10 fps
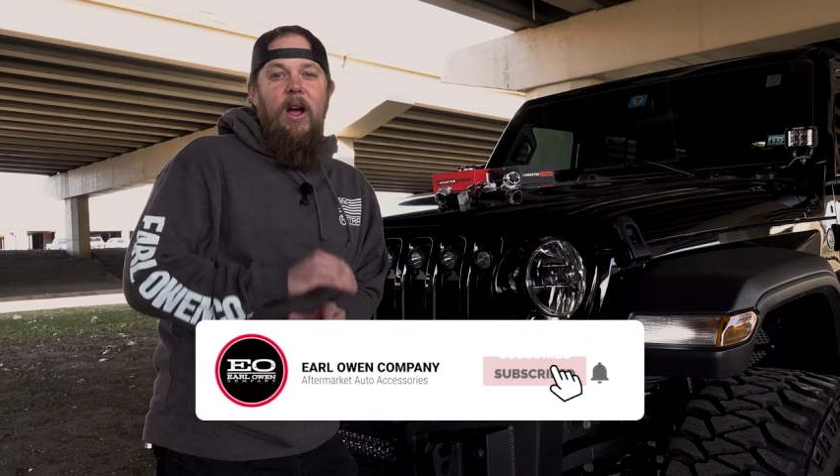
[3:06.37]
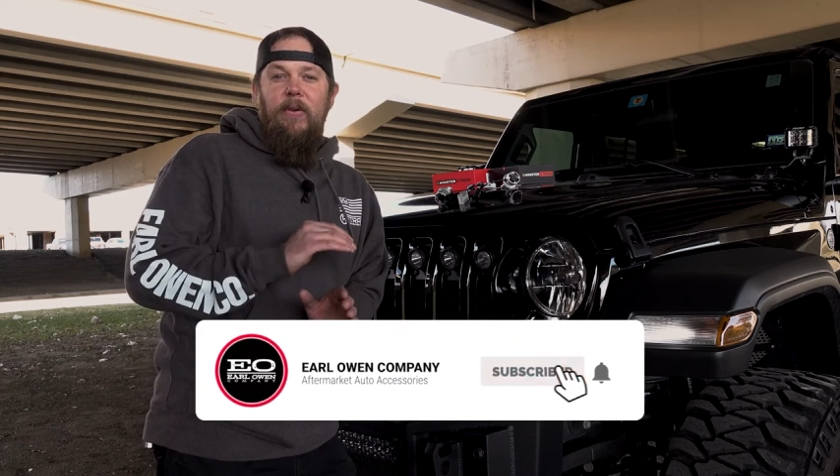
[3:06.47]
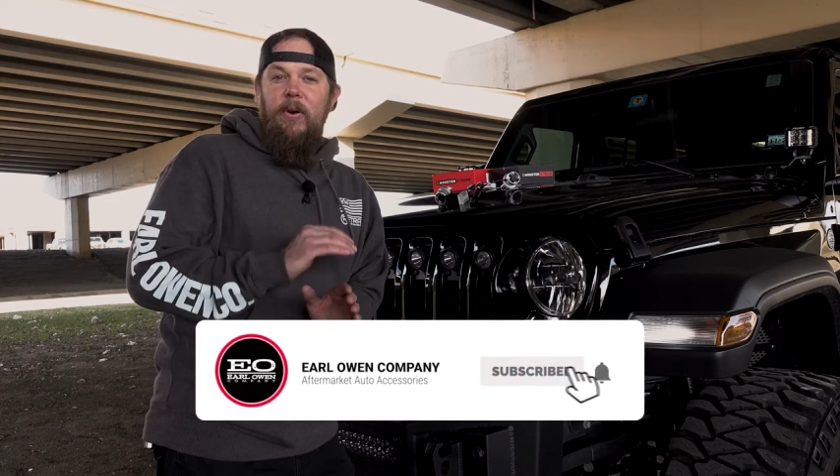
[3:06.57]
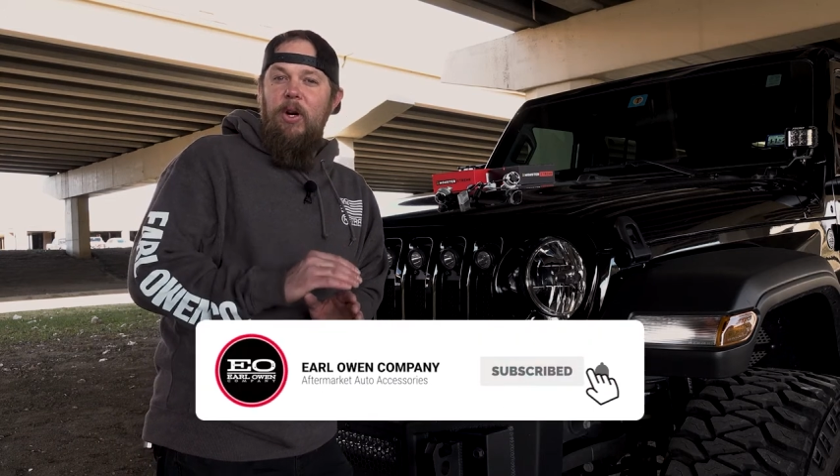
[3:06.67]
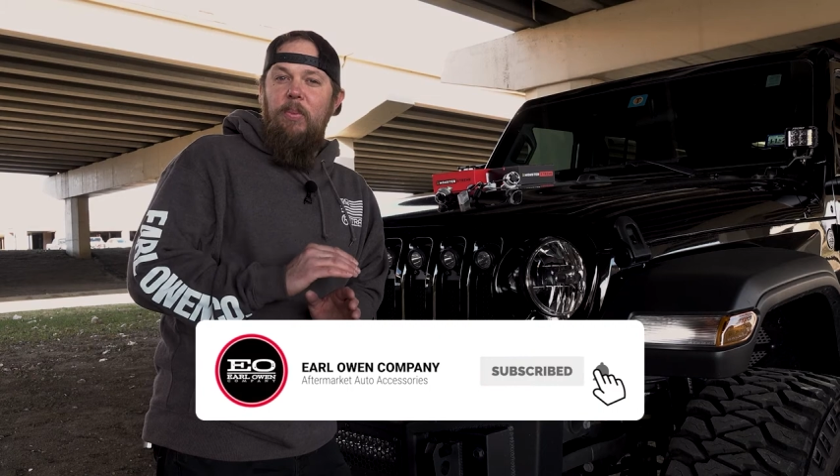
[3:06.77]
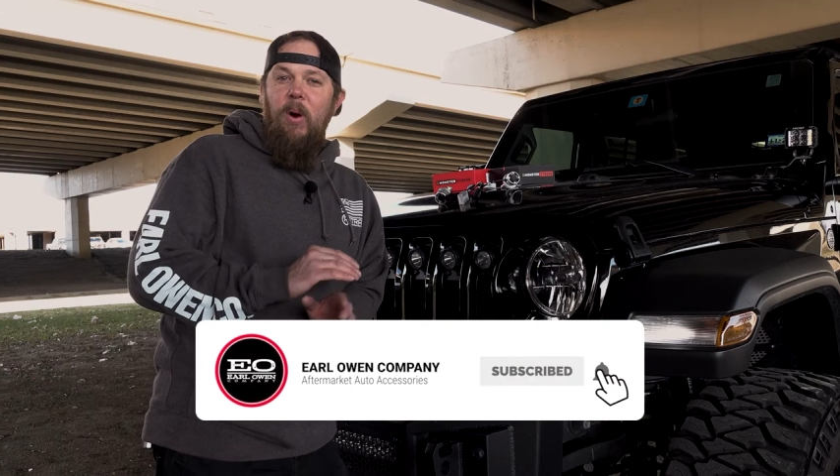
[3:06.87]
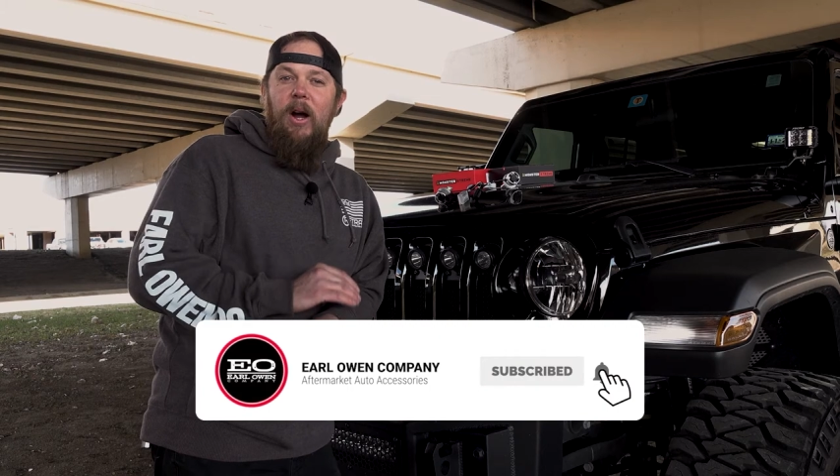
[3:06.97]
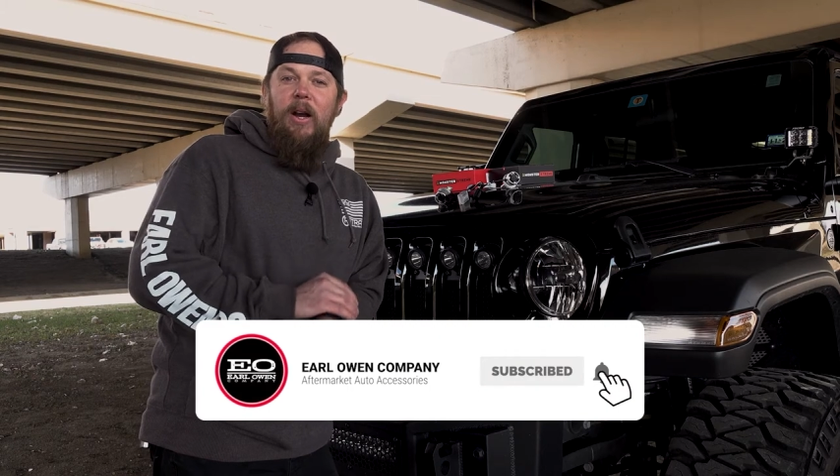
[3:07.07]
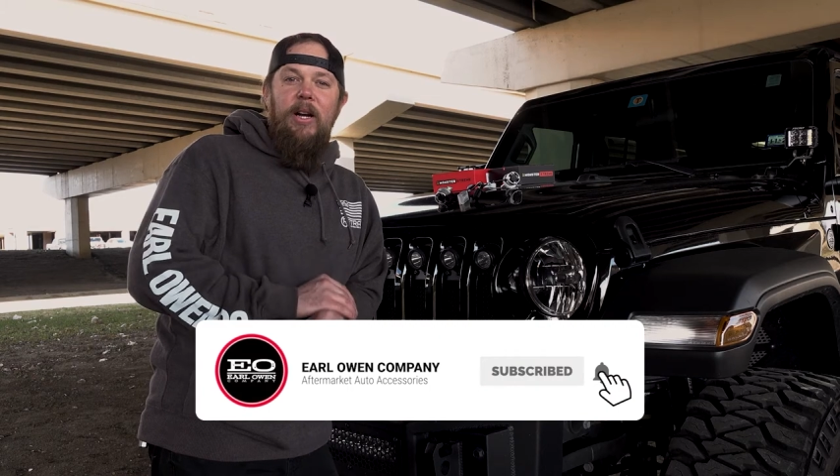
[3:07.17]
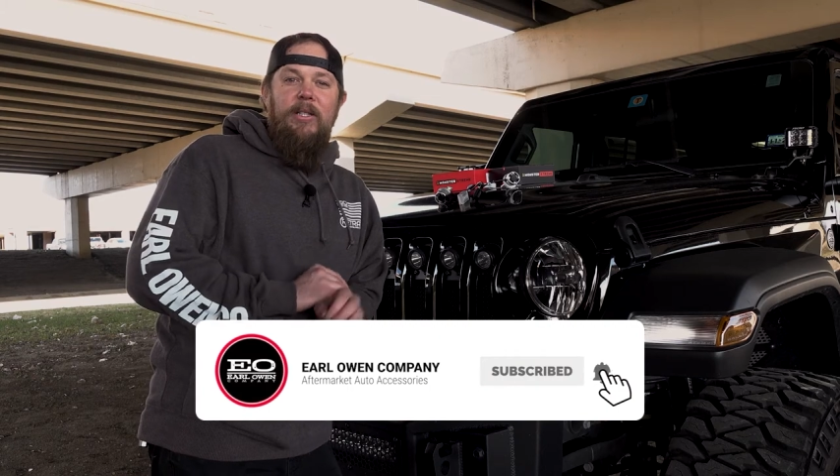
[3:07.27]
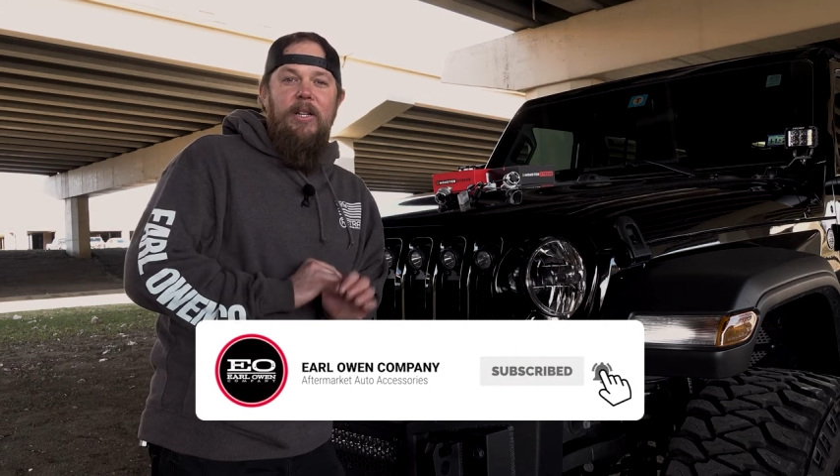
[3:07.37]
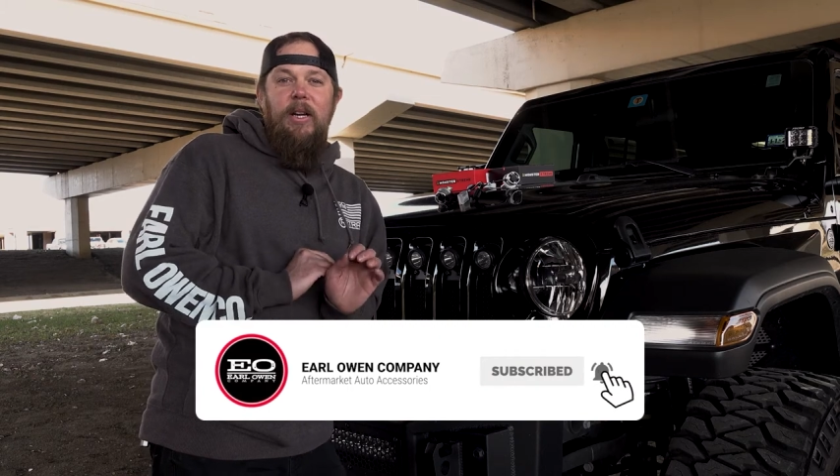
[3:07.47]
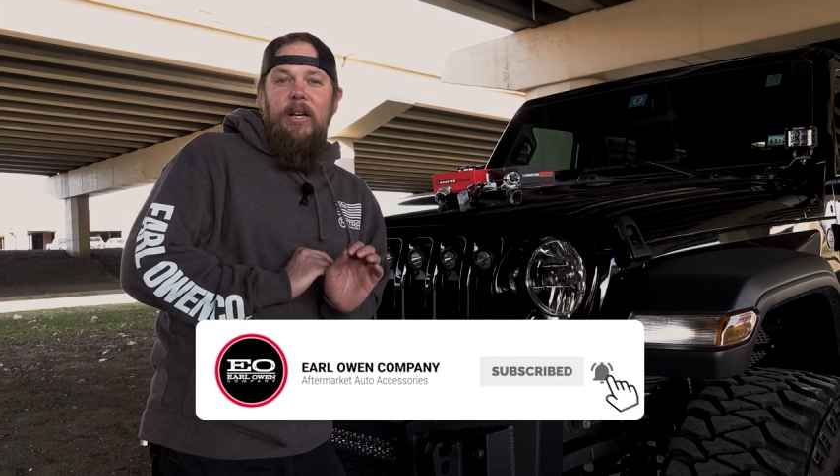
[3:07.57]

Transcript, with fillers: for new products,